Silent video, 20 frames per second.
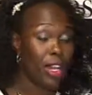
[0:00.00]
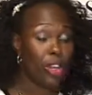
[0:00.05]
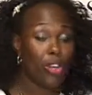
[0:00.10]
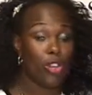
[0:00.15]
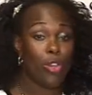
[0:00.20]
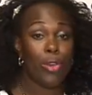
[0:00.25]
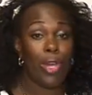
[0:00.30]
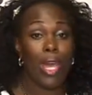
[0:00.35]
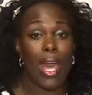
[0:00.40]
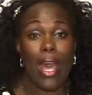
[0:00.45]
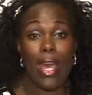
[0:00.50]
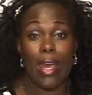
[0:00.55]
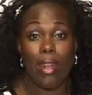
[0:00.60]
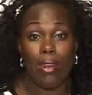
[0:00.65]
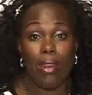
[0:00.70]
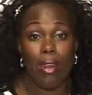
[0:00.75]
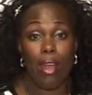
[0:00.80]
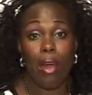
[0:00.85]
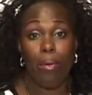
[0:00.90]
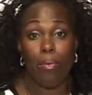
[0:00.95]
you
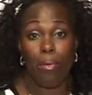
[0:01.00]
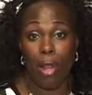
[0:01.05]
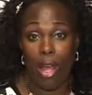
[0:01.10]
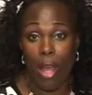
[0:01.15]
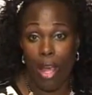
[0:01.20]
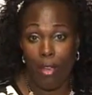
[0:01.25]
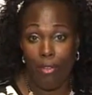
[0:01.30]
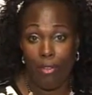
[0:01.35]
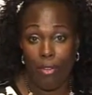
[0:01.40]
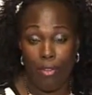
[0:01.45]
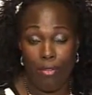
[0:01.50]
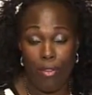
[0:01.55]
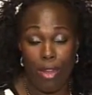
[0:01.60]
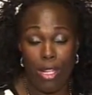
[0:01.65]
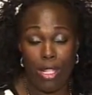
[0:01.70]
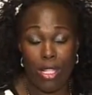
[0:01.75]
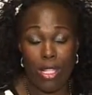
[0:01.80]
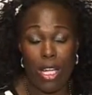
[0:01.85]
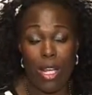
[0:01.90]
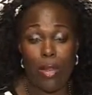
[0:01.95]
can apply for
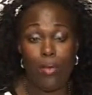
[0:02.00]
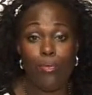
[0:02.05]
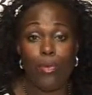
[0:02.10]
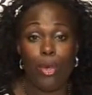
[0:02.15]
funding,